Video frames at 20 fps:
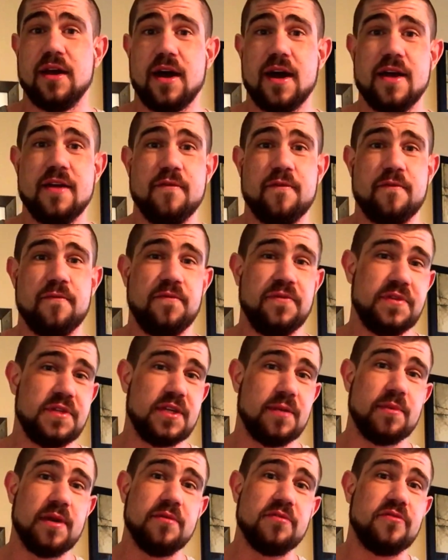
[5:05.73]
I
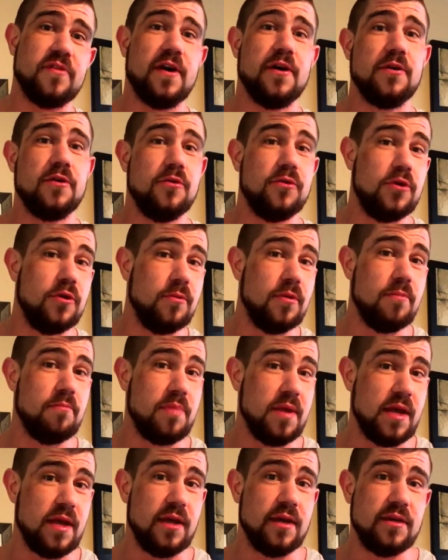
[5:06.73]
sometimes value human
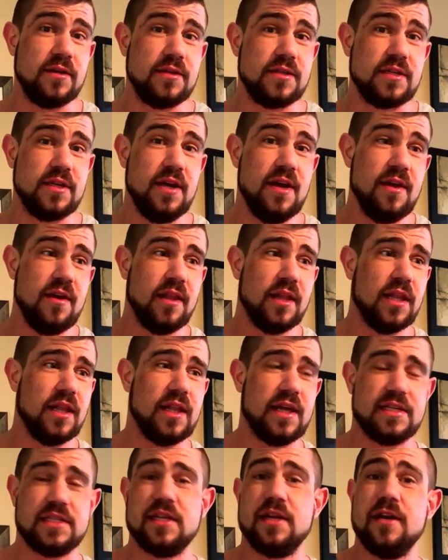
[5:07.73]
beings
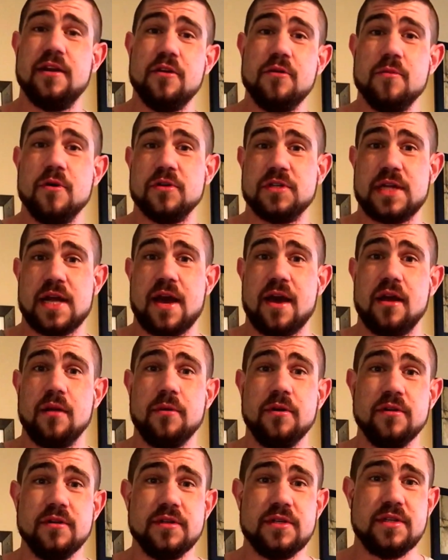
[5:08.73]
less than I do most
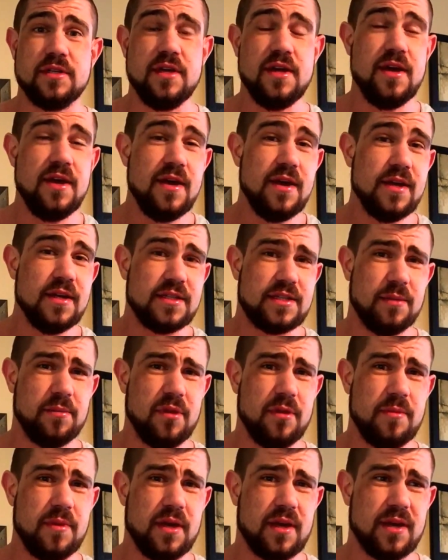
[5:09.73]
animals
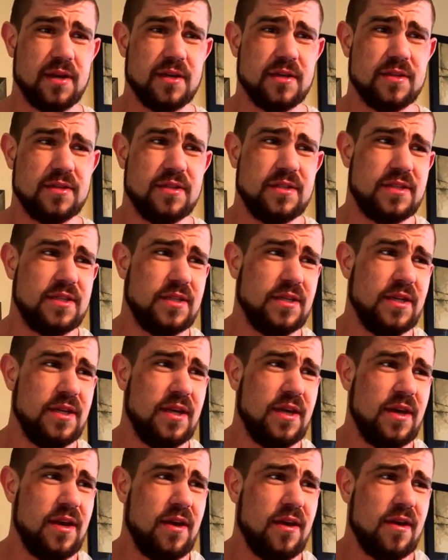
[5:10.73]
simply because,
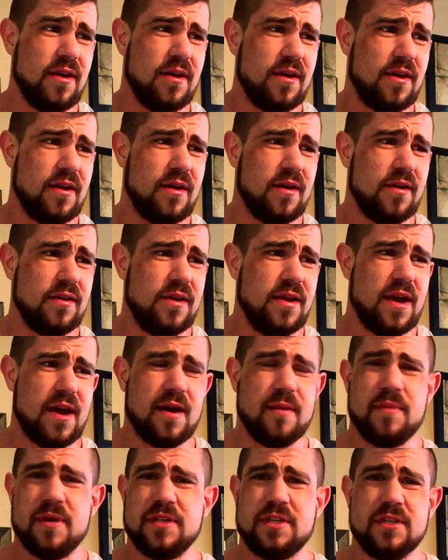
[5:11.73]
uh,
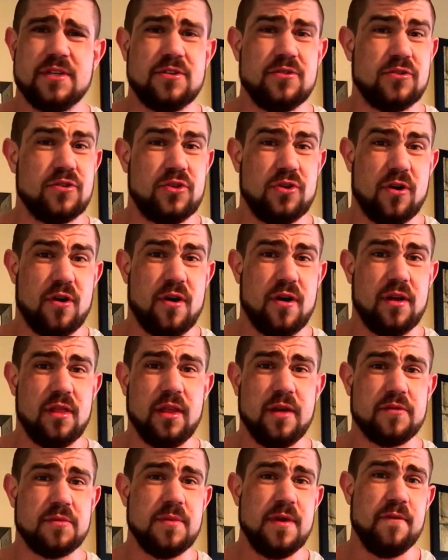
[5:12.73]
yeah, my sister's dog
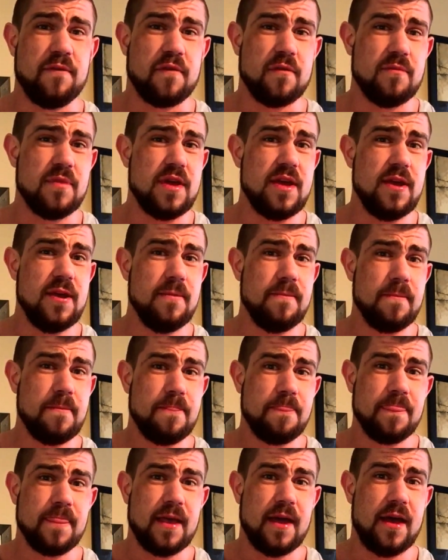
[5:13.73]
loves me for me,
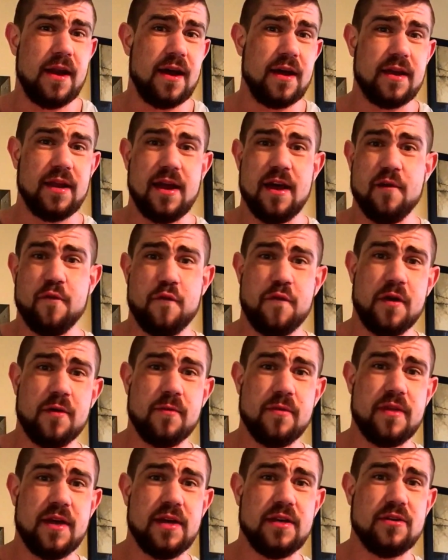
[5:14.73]
and I can have fun
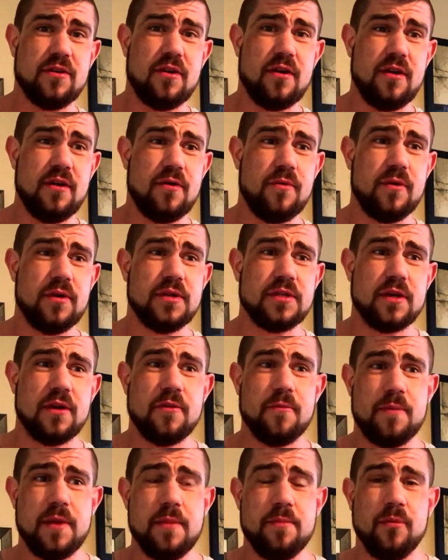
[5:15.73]
with that dog, whereas
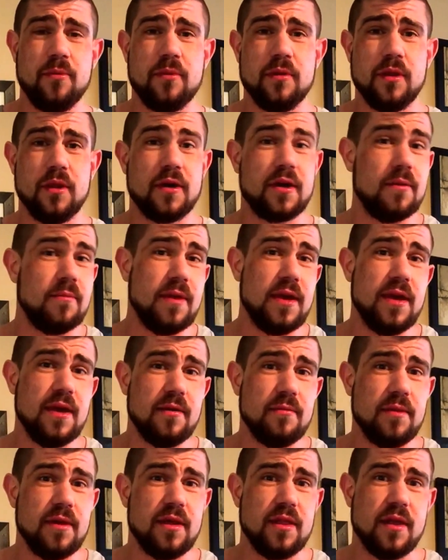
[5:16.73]
other people will look at me
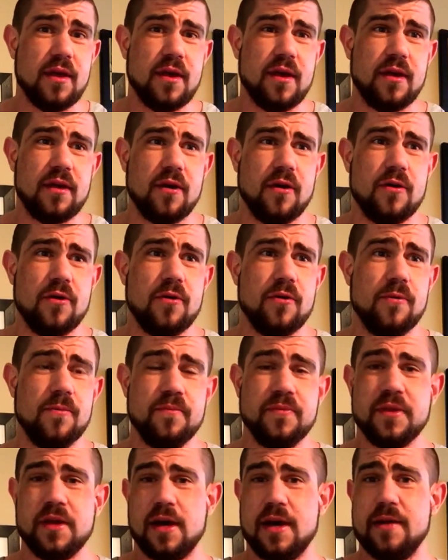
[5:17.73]
and be like, oh,
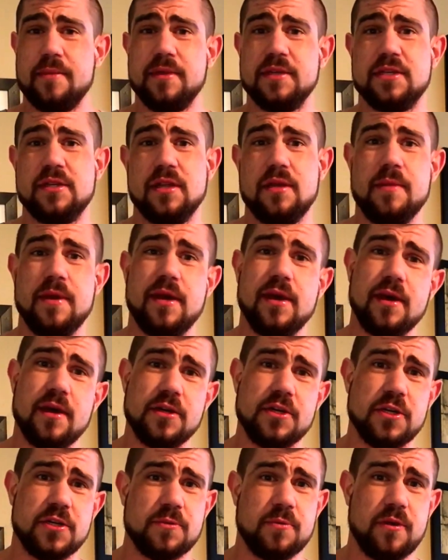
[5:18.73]
I am instantly making a
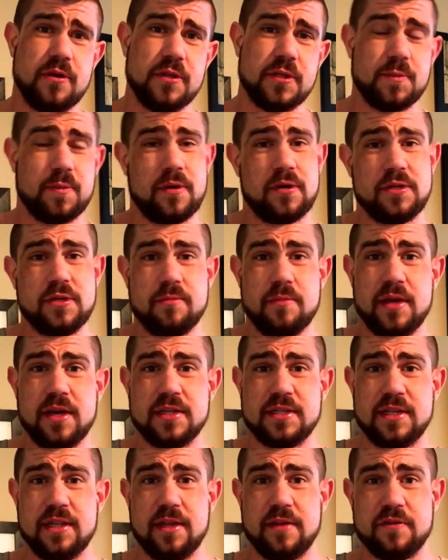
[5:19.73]
judgment on this person
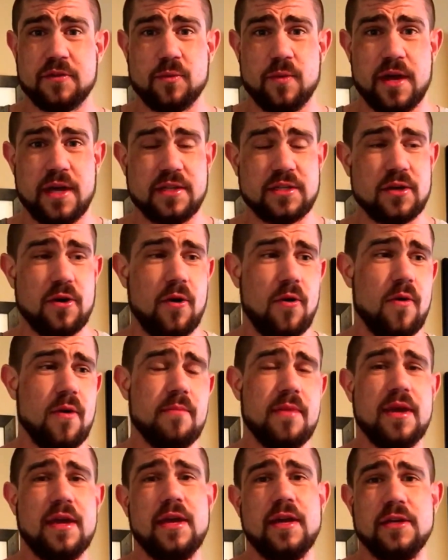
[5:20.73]
because he lifts weights. Oh, I'm
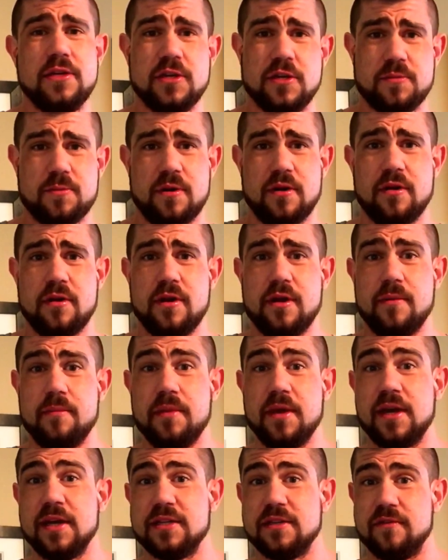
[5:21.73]
making a judgment on him
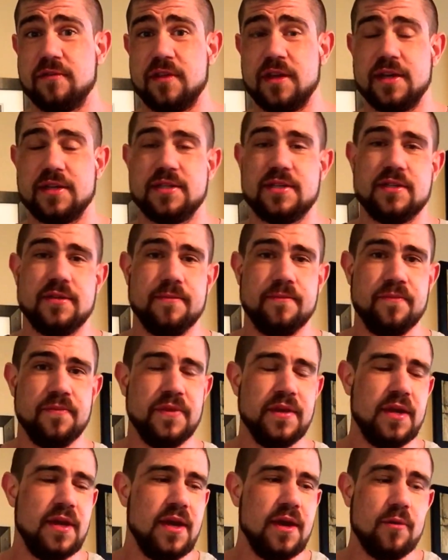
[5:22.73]
because of this.
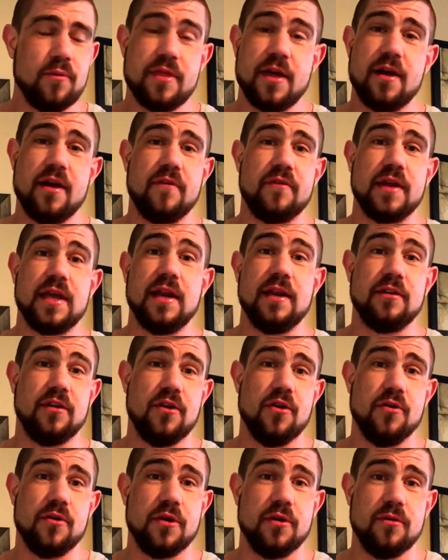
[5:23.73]
Without ever getting to
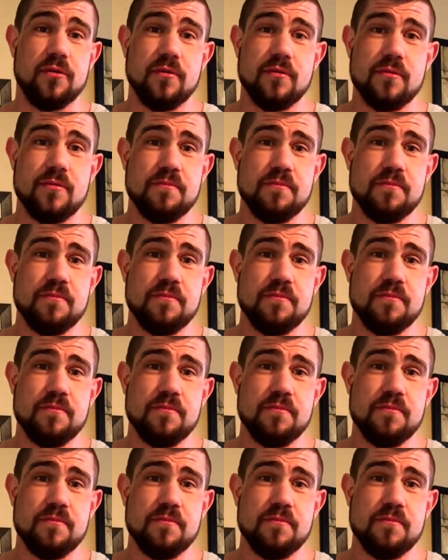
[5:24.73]
know you.